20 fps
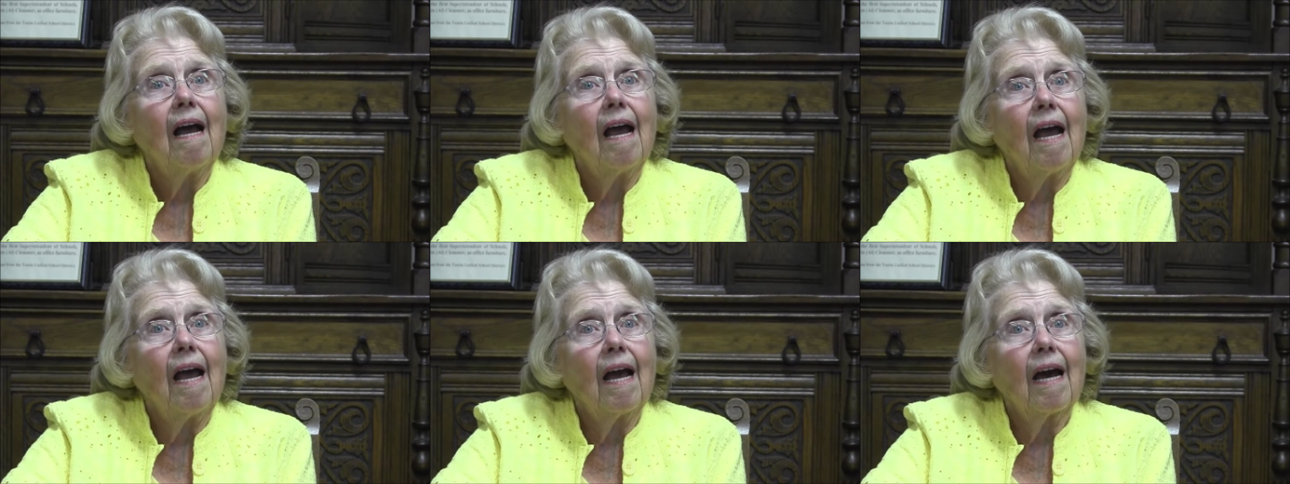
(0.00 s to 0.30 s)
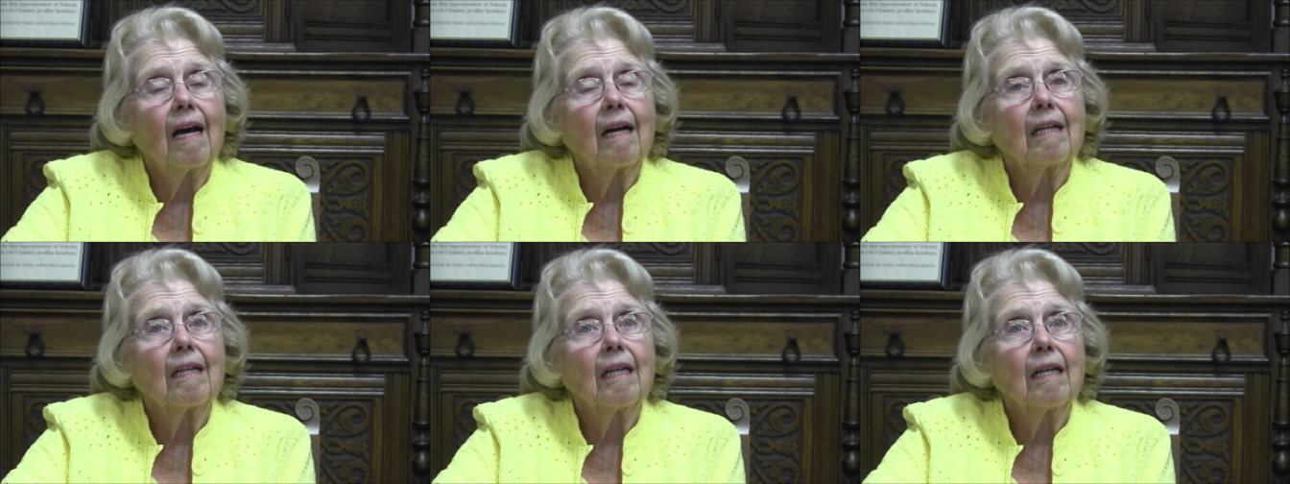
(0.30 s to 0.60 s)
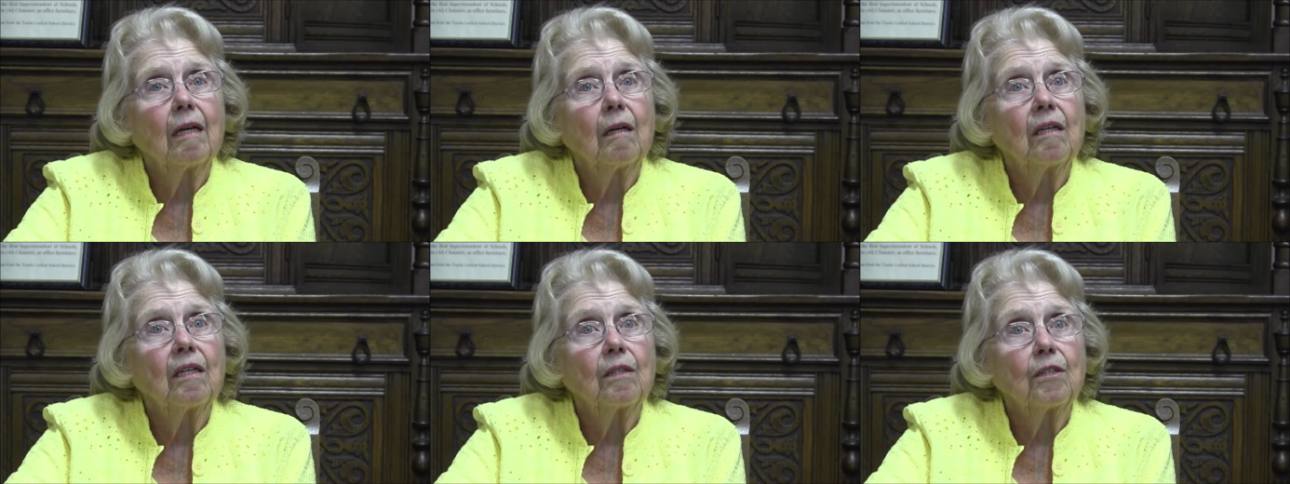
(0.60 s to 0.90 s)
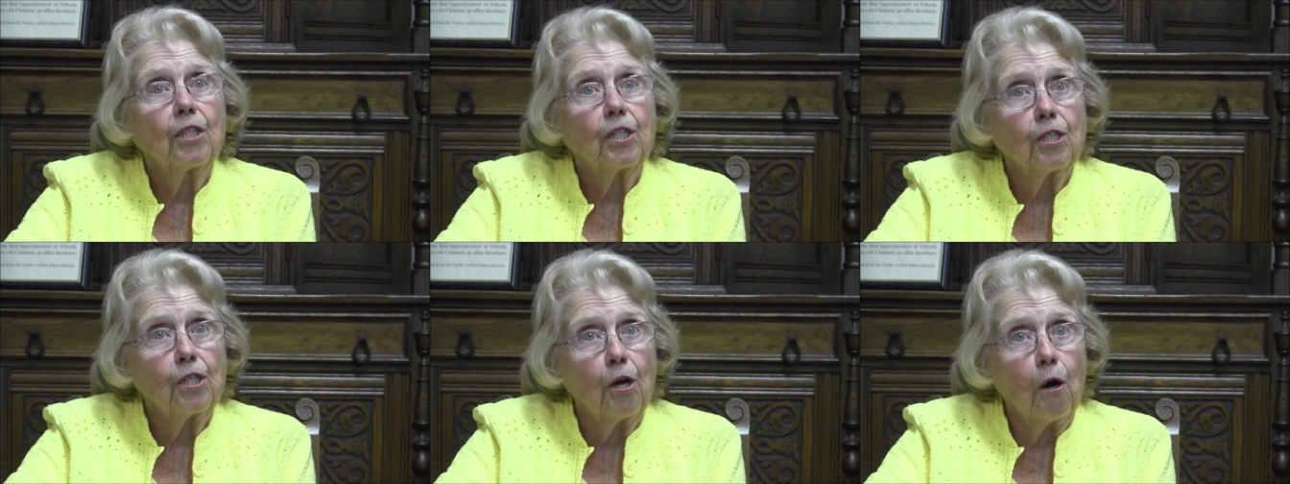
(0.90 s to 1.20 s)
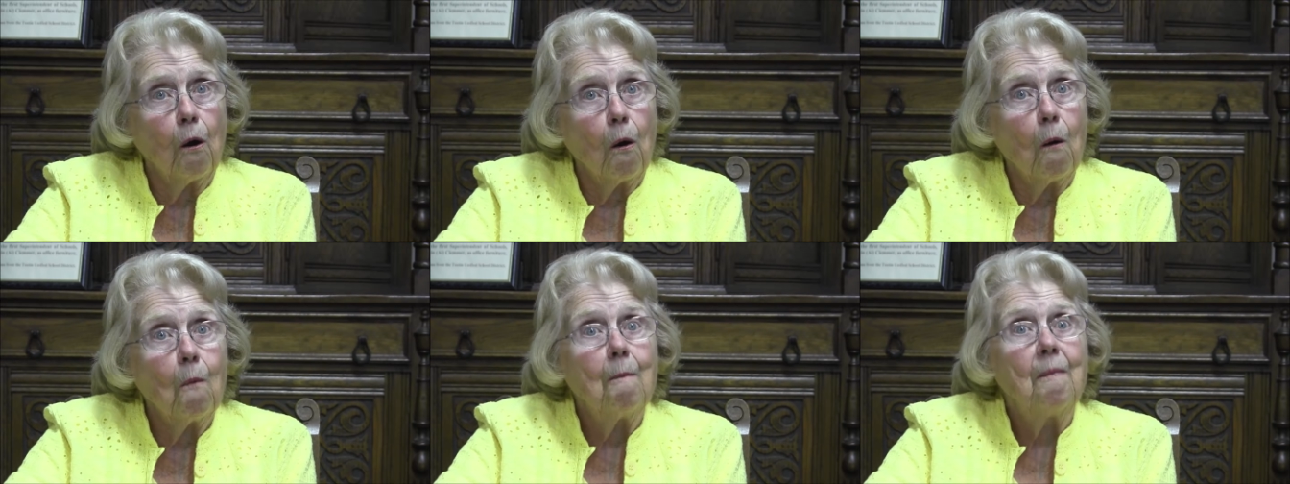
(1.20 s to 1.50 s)
and the
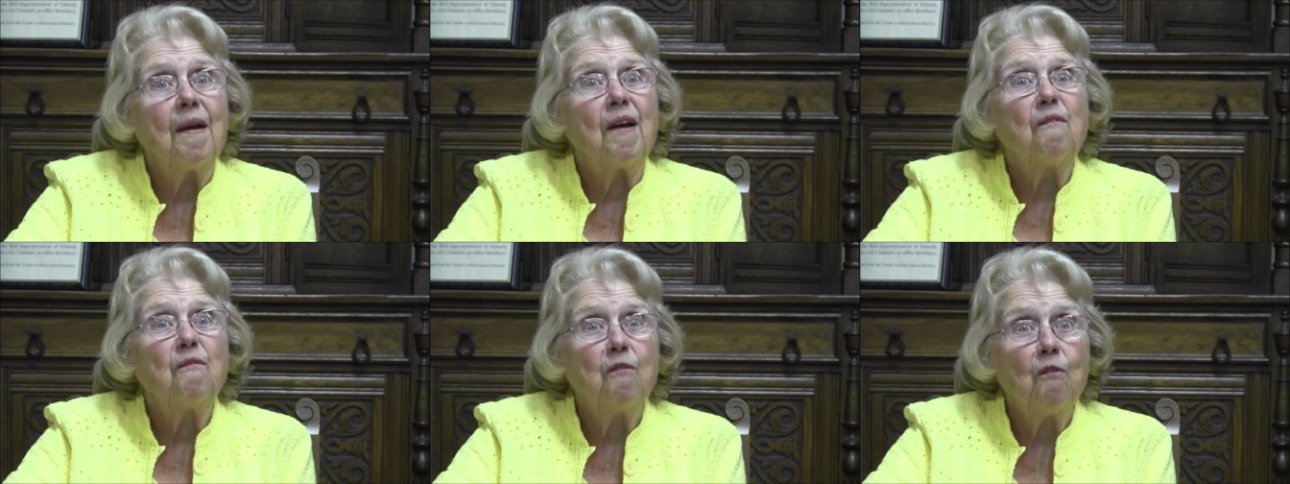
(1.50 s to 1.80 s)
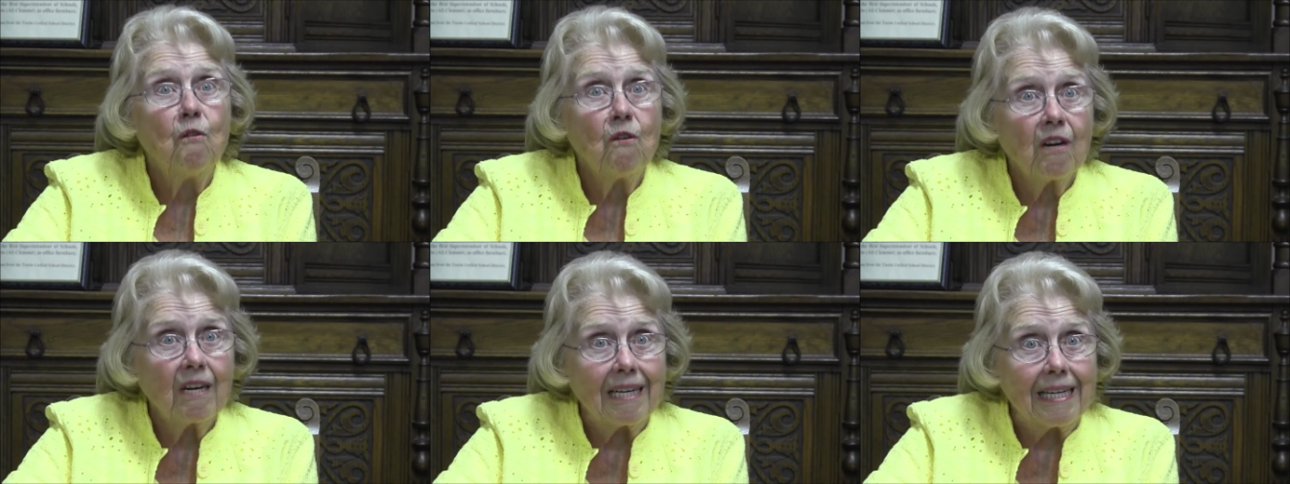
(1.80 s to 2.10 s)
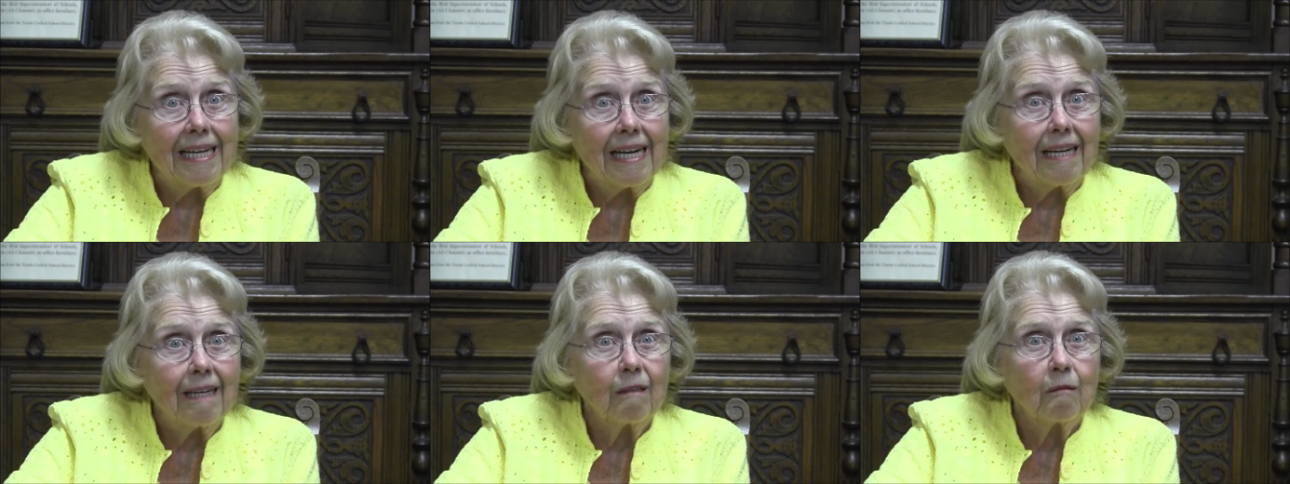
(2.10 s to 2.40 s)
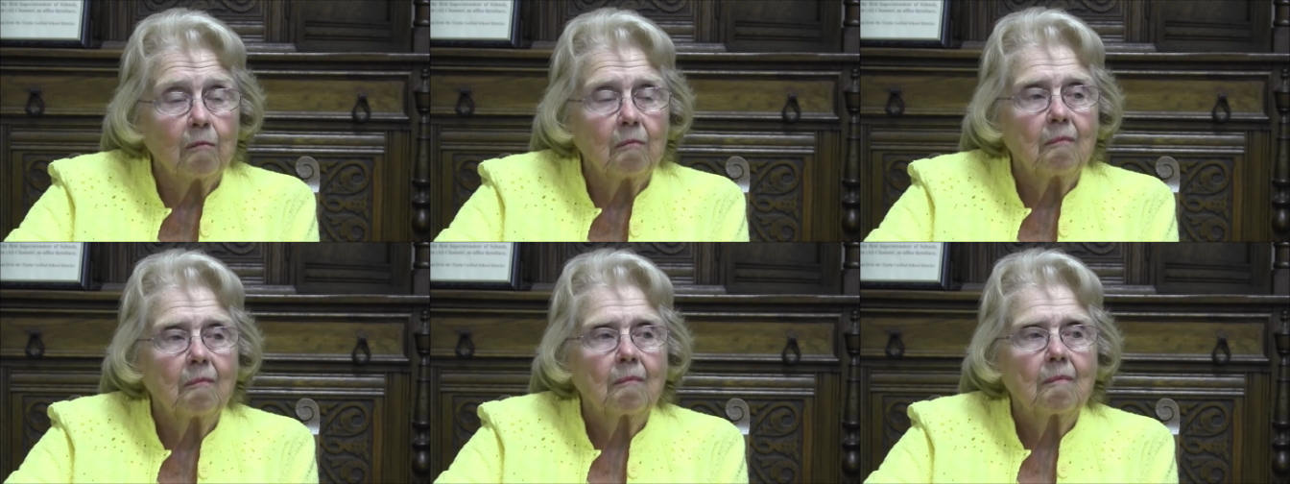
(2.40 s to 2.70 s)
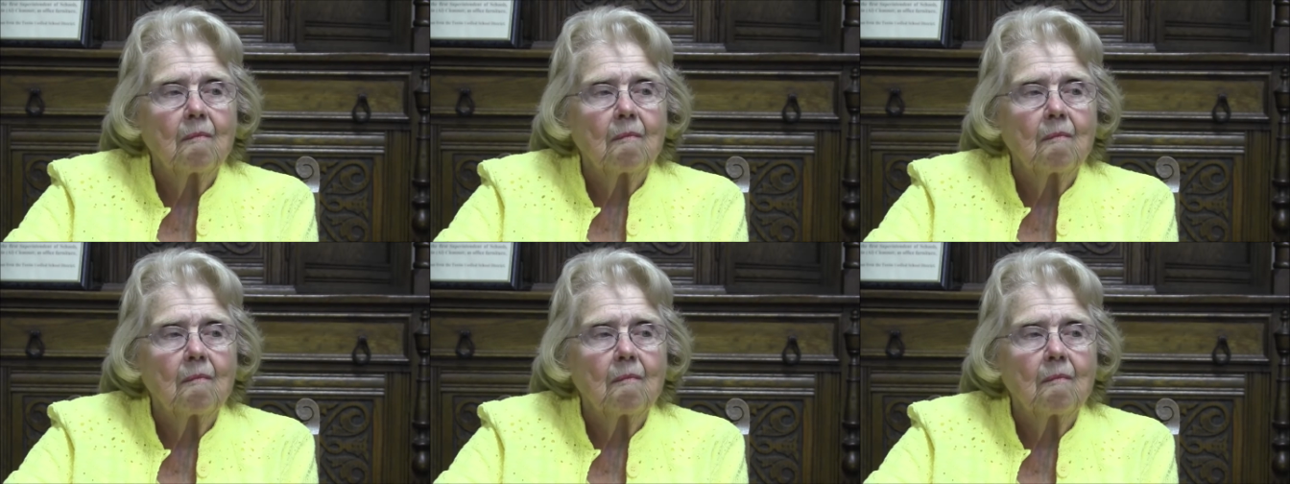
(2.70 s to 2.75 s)
show beforehand.